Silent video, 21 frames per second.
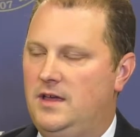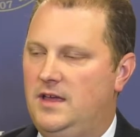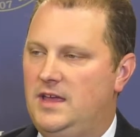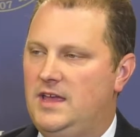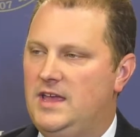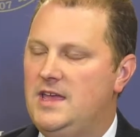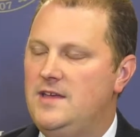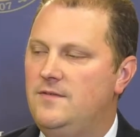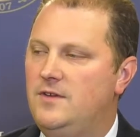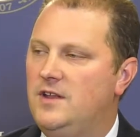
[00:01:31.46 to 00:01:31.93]

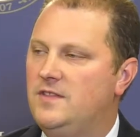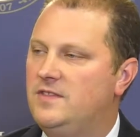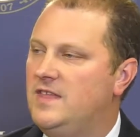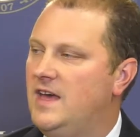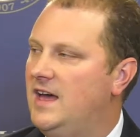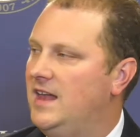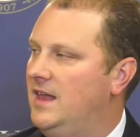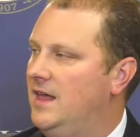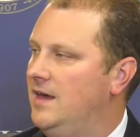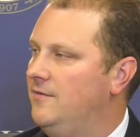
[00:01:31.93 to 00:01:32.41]
Even at
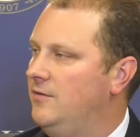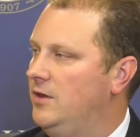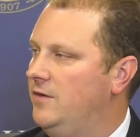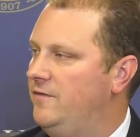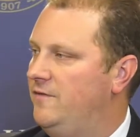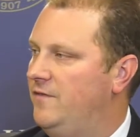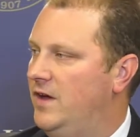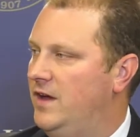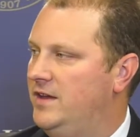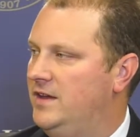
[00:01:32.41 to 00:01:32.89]
that level
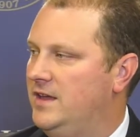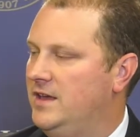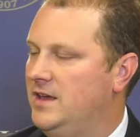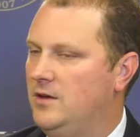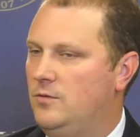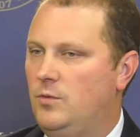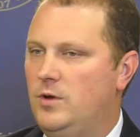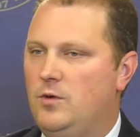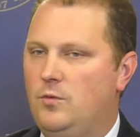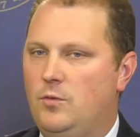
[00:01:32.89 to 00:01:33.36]
of funding,
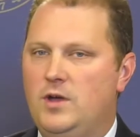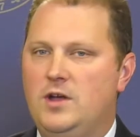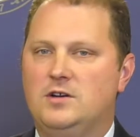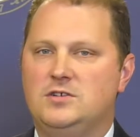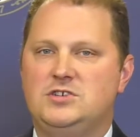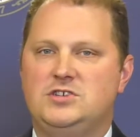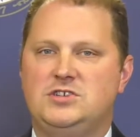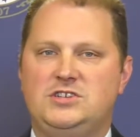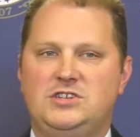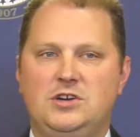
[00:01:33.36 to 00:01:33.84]
and we
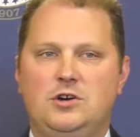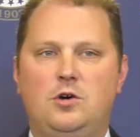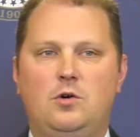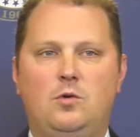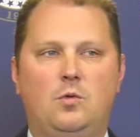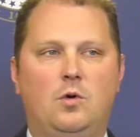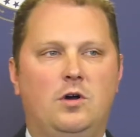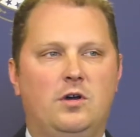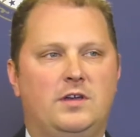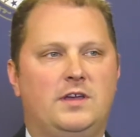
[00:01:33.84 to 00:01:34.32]
are
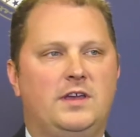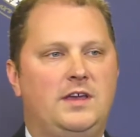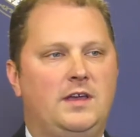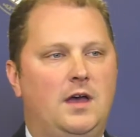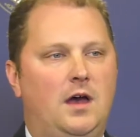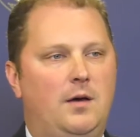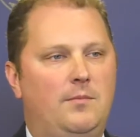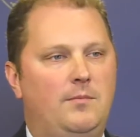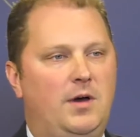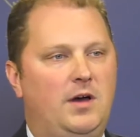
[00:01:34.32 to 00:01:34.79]
still
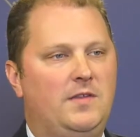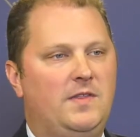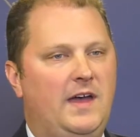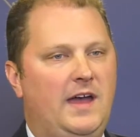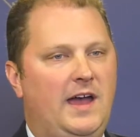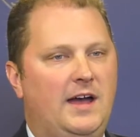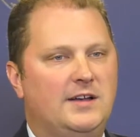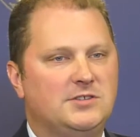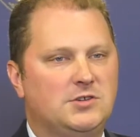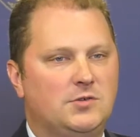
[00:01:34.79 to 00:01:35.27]
working among
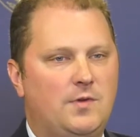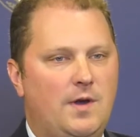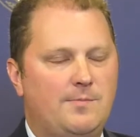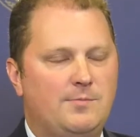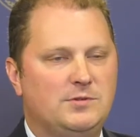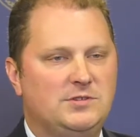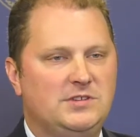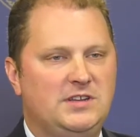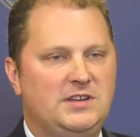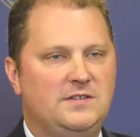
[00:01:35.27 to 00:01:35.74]
the House of
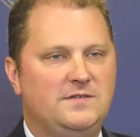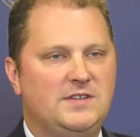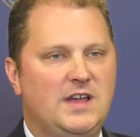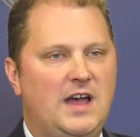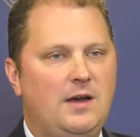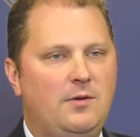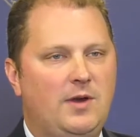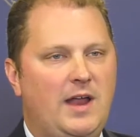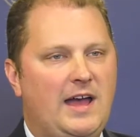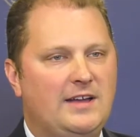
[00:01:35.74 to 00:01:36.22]
Representatives,
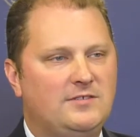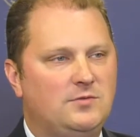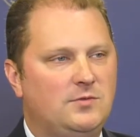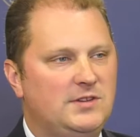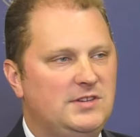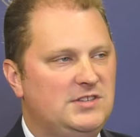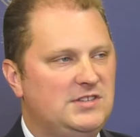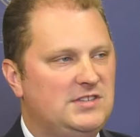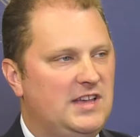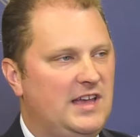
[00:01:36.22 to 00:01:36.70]
I would
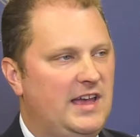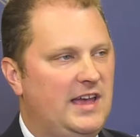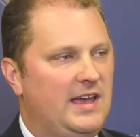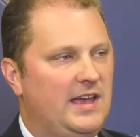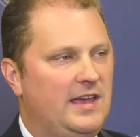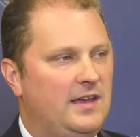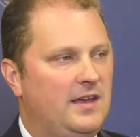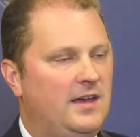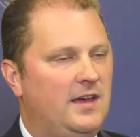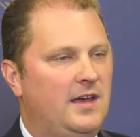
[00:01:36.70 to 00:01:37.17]
actually
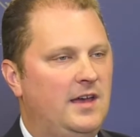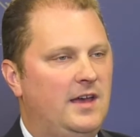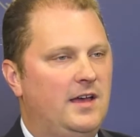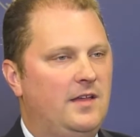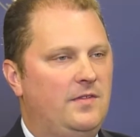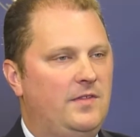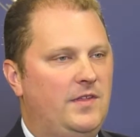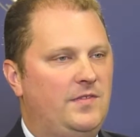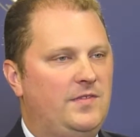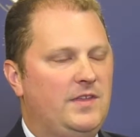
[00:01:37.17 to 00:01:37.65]
say
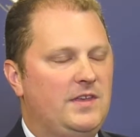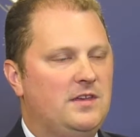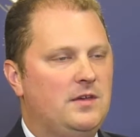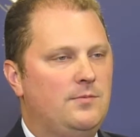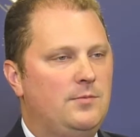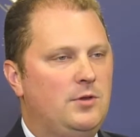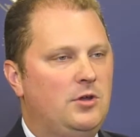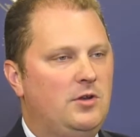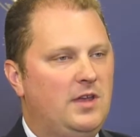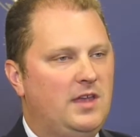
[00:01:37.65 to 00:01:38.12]
that the
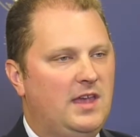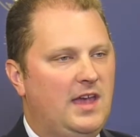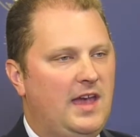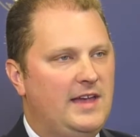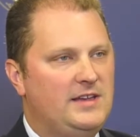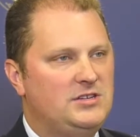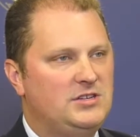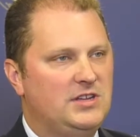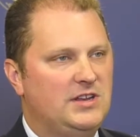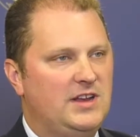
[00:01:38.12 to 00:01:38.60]

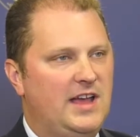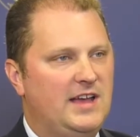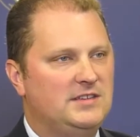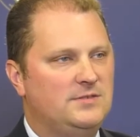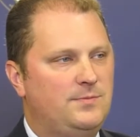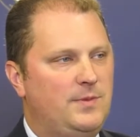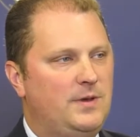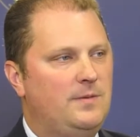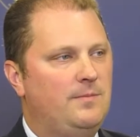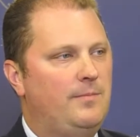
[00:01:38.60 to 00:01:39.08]
communication
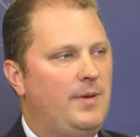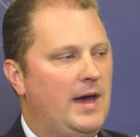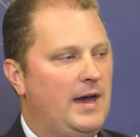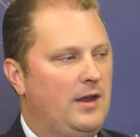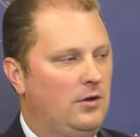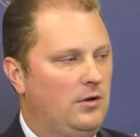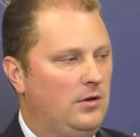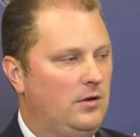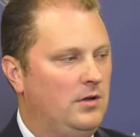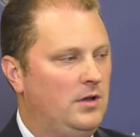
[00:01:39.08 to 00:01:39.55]
has been
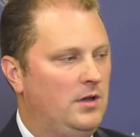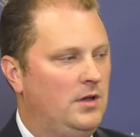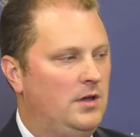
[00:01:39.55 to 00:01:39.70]
better